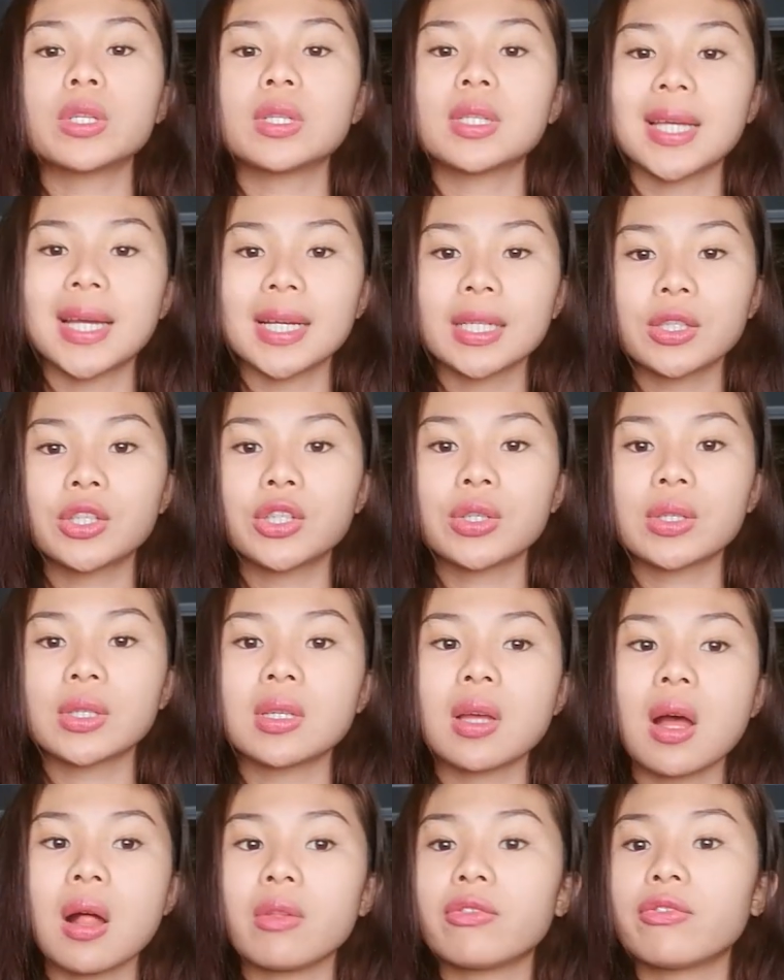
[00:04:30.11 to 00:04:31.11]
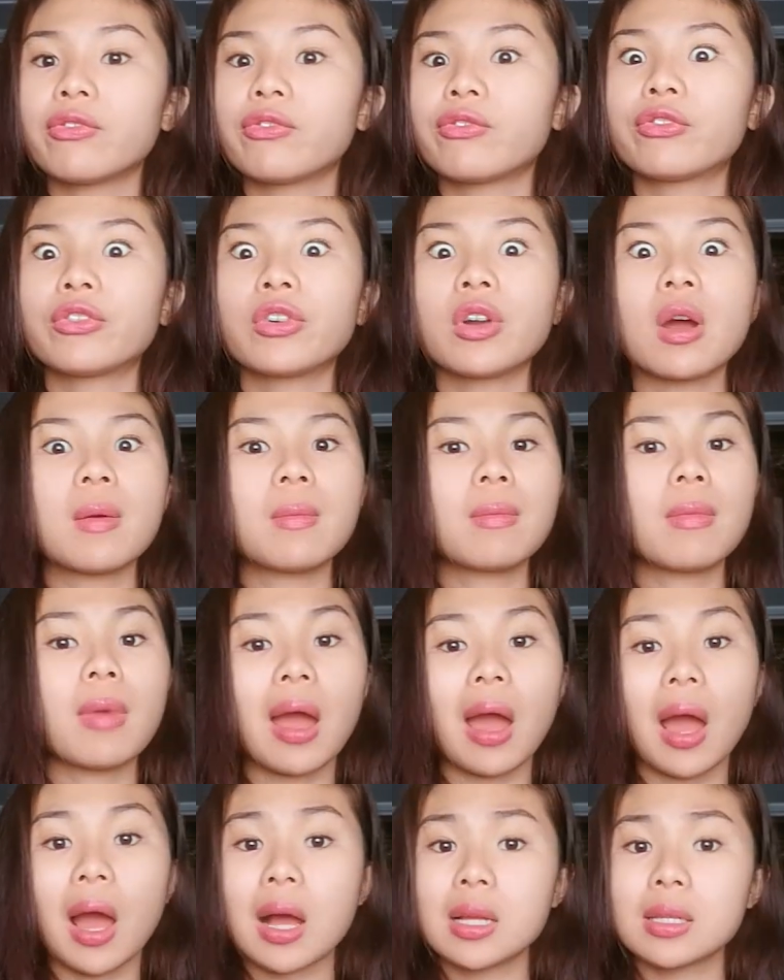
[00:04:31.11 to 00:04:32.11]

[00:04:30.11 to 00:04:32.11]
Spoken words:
protect yourself from